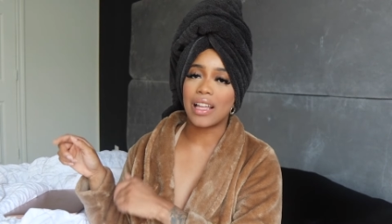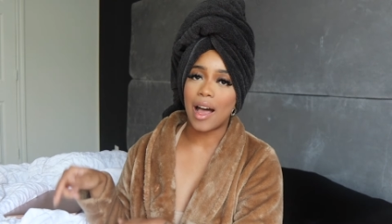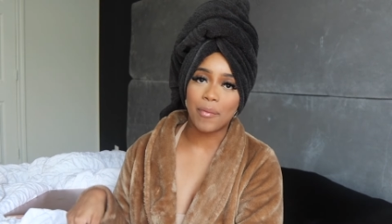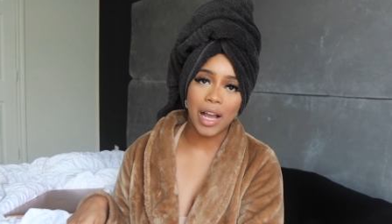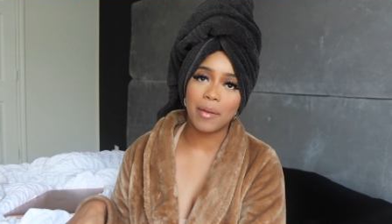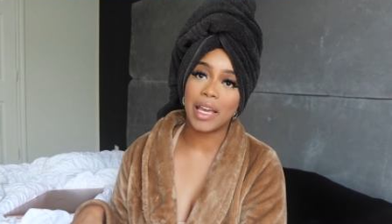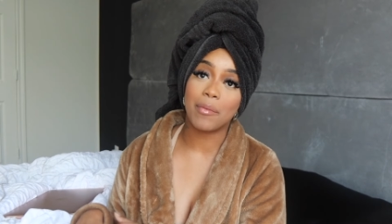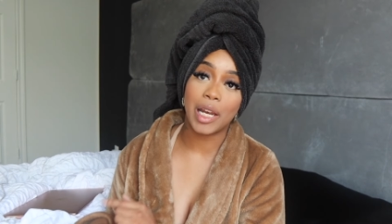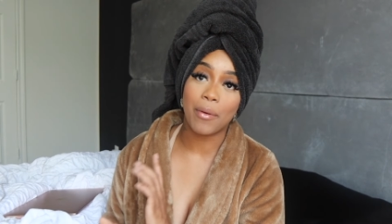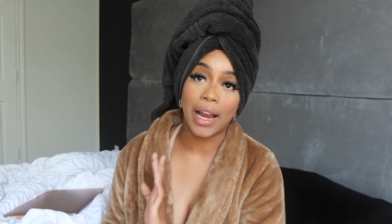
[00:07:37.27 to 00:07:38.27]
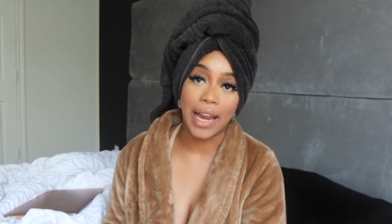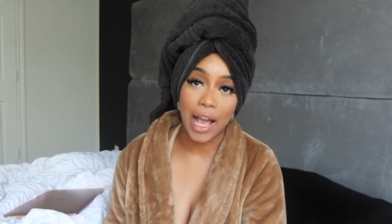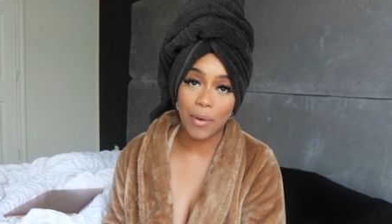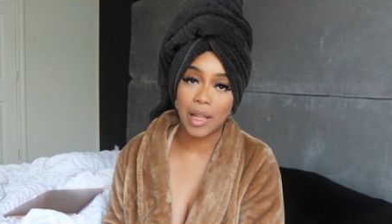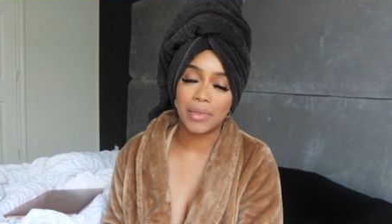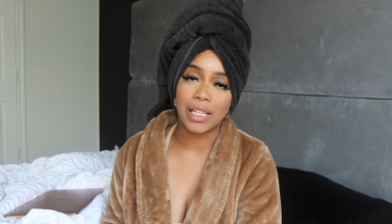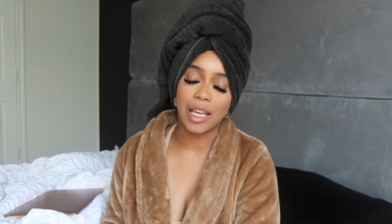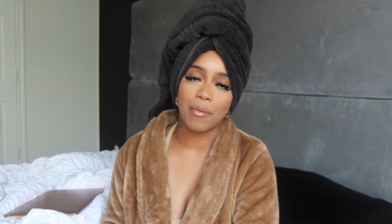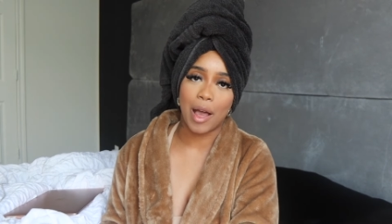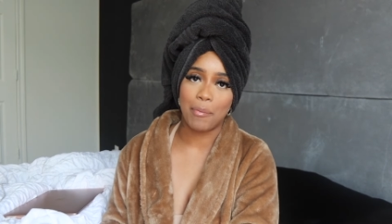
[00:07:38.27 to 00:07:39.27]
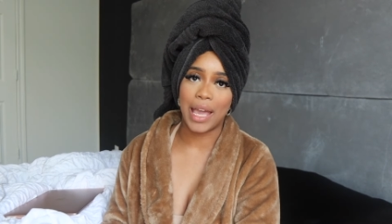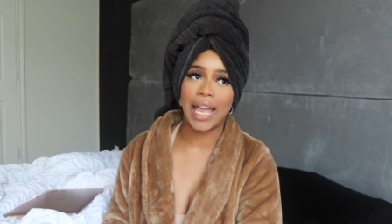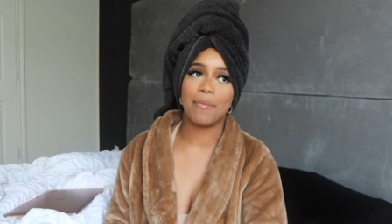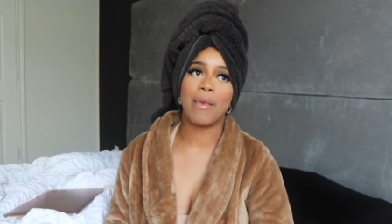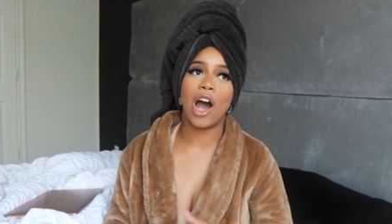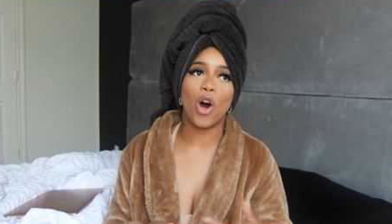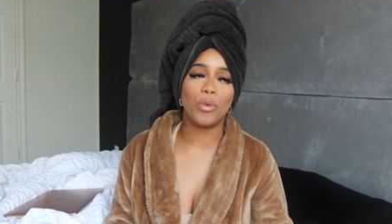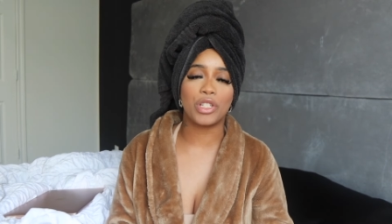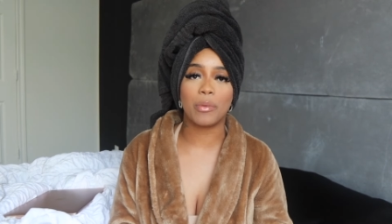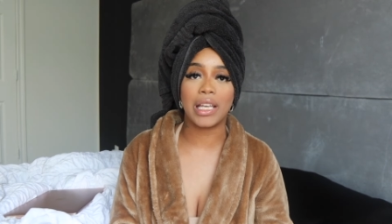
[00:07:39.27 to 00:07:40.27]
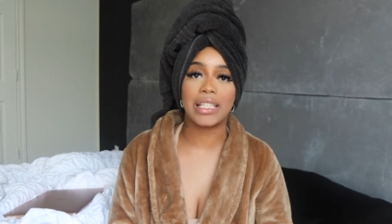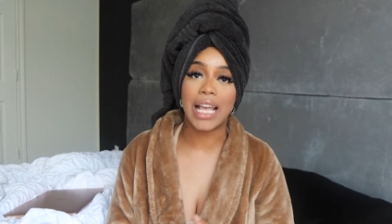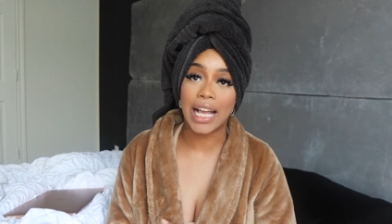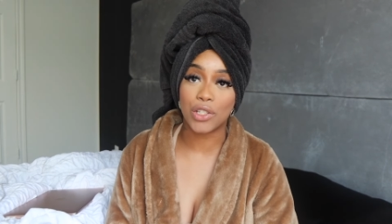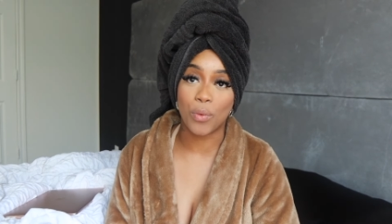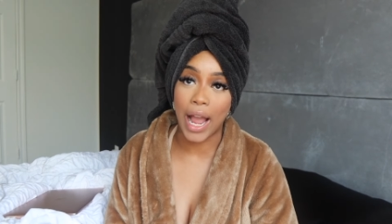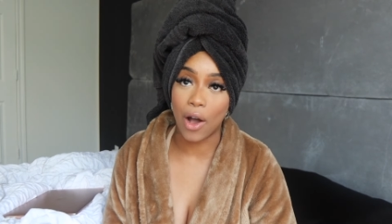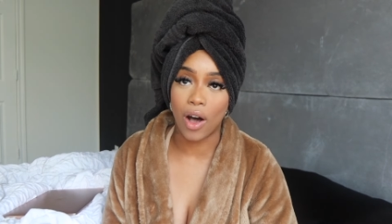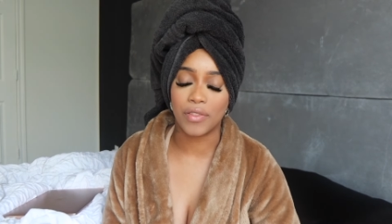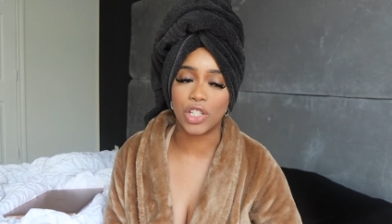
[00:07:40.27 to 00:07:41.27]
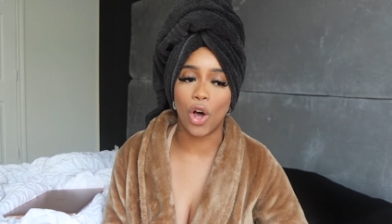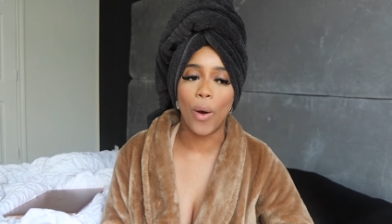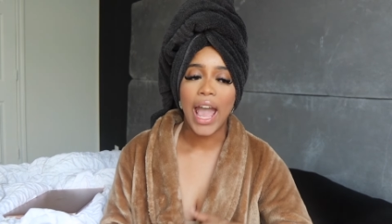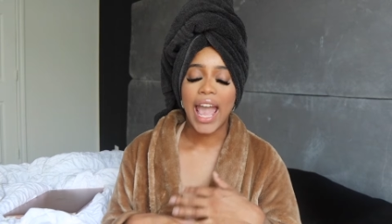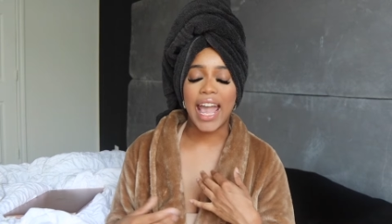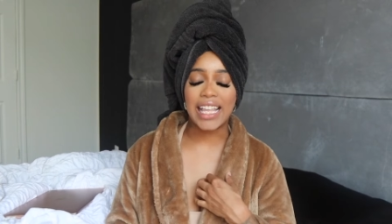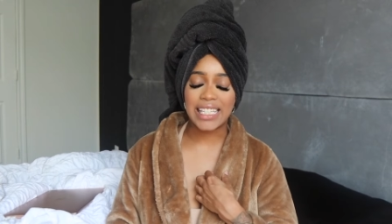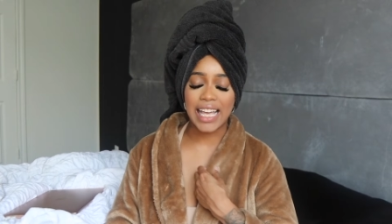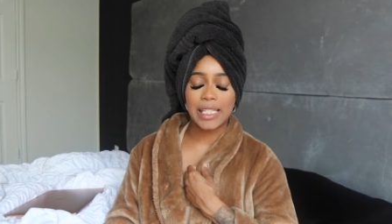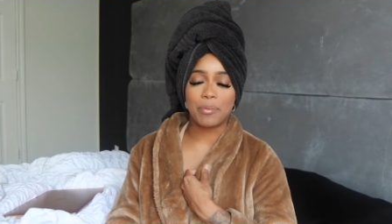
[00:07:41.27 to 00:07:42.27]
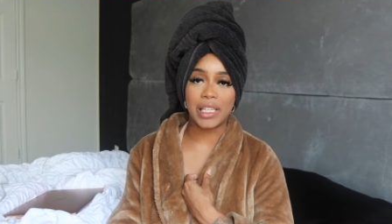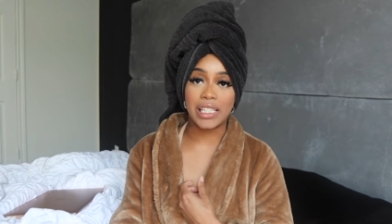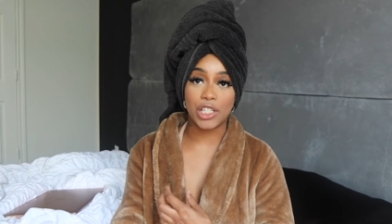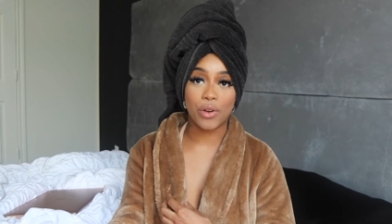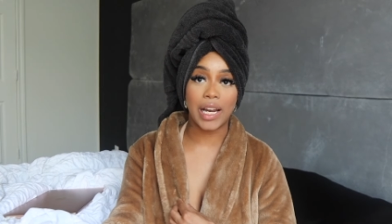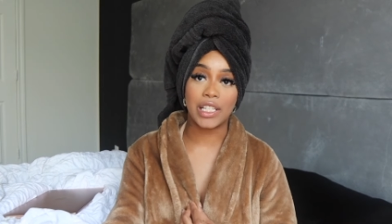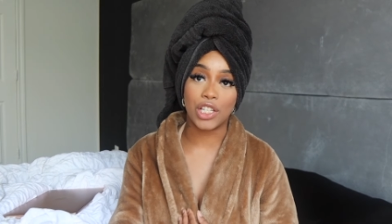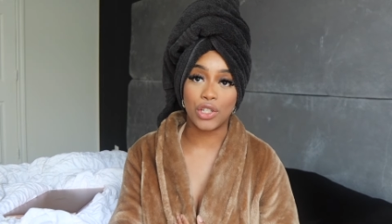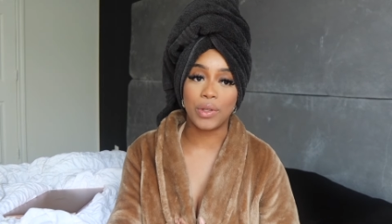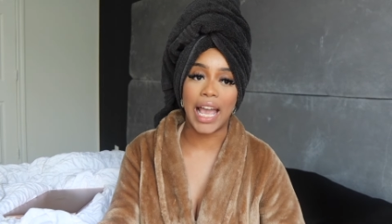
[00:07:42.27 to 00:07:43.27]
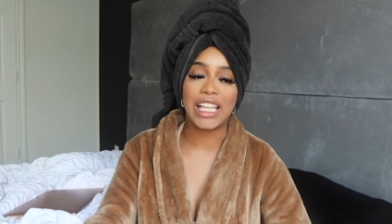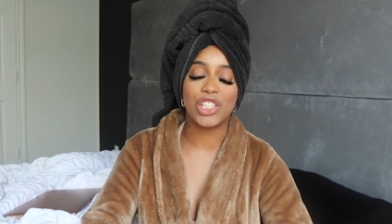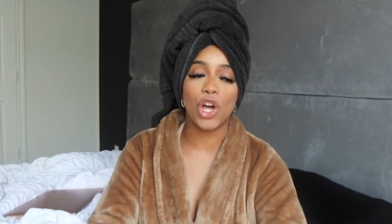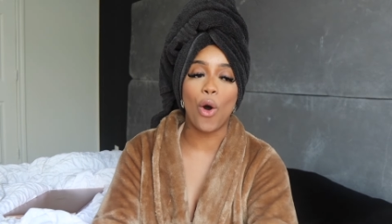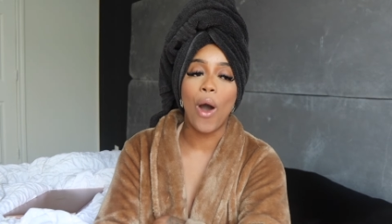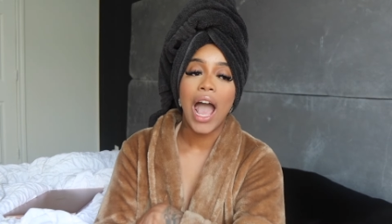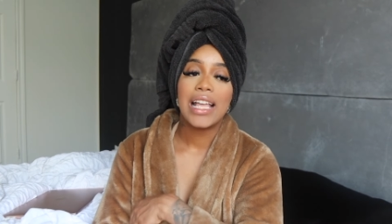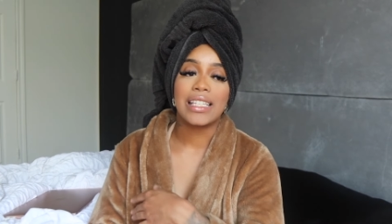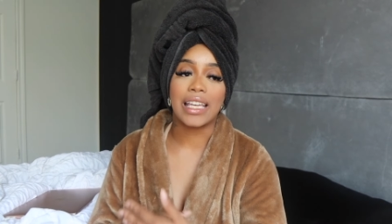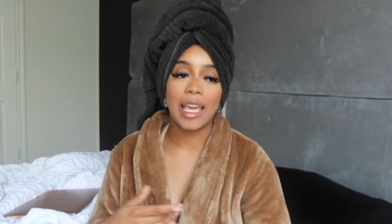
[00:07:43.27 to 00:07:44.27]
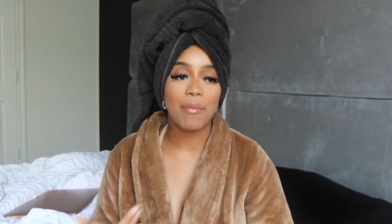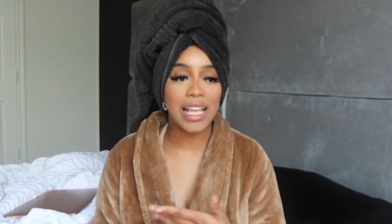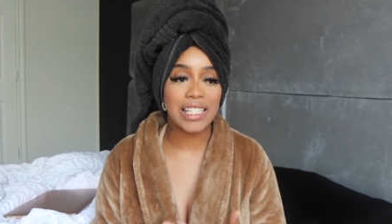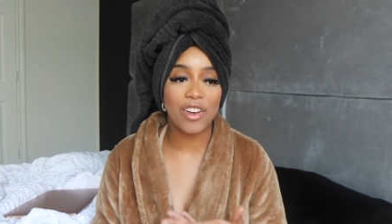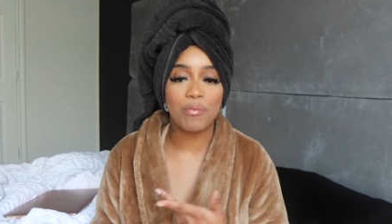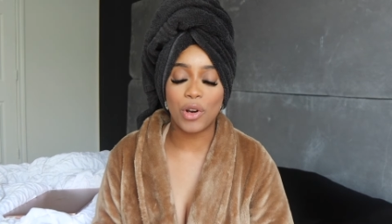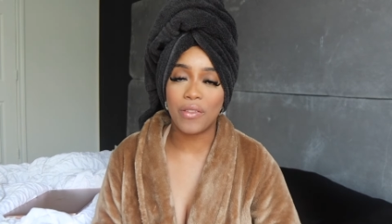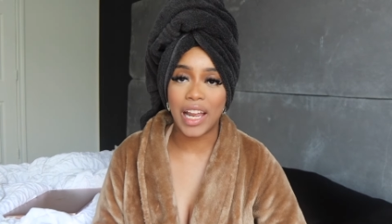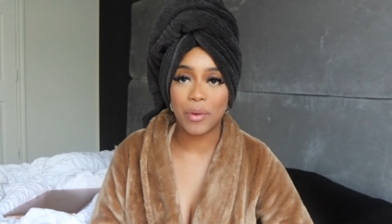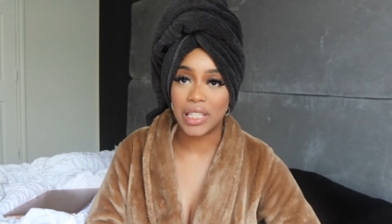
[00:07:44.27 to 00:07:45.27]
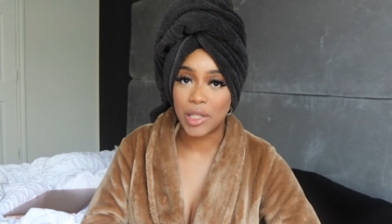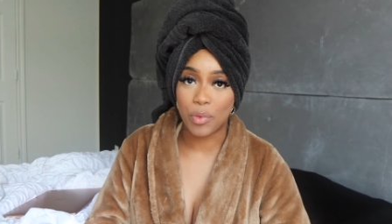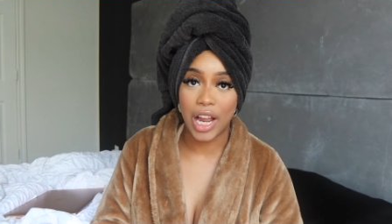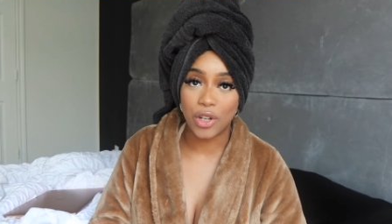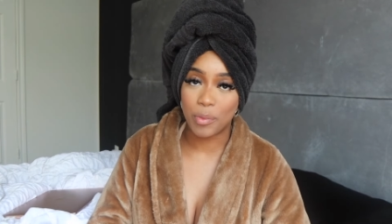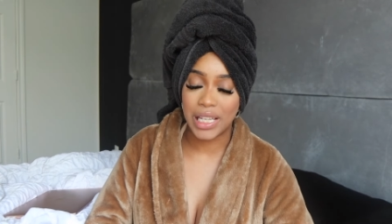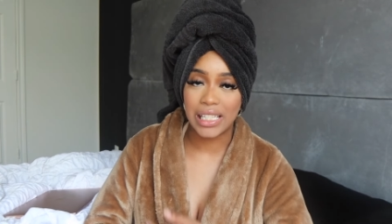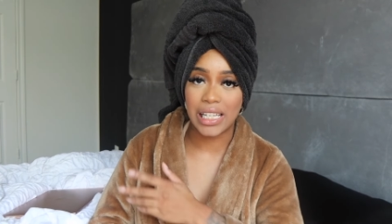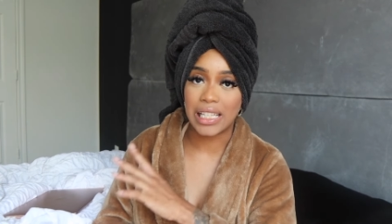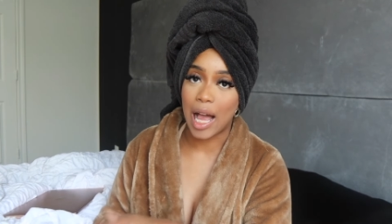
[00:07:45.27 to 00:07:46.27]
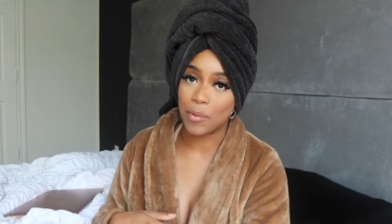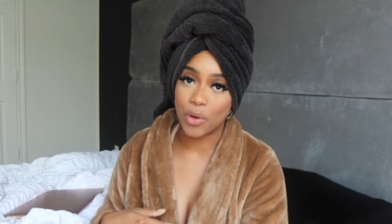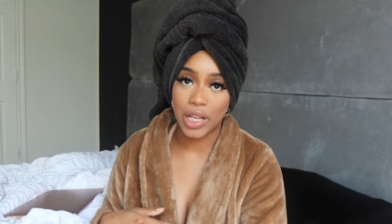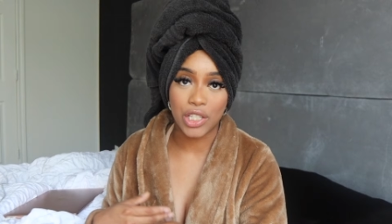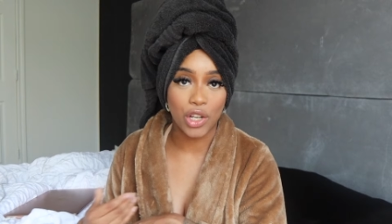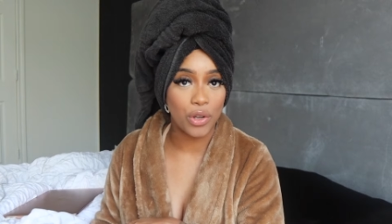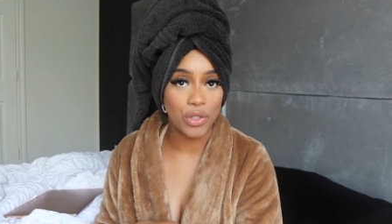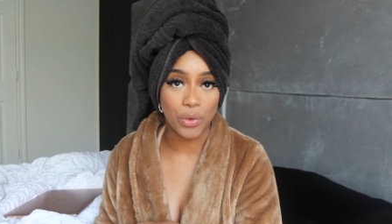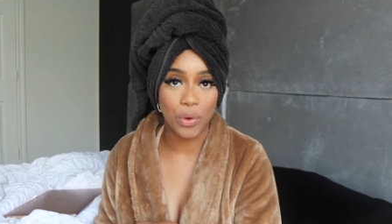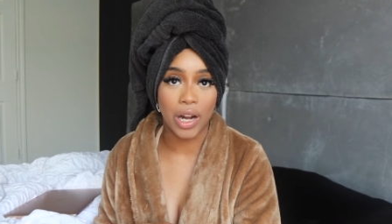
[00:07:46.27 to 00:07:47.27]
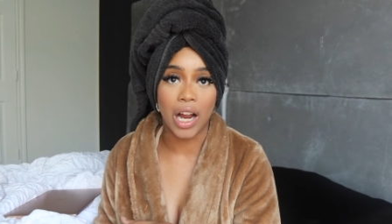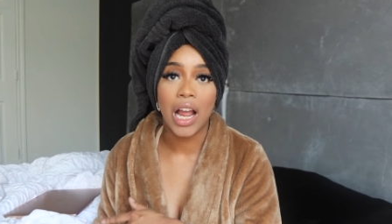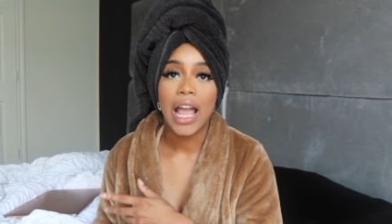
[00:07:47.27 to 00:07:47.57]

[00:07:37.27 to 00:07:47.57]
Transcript: I'm probably making money right now while I'm sitting in my bed. My home should be a tax write-off, so it takes business credit to do that. So to keep myself motivated with this brand new business, I'm going to go tour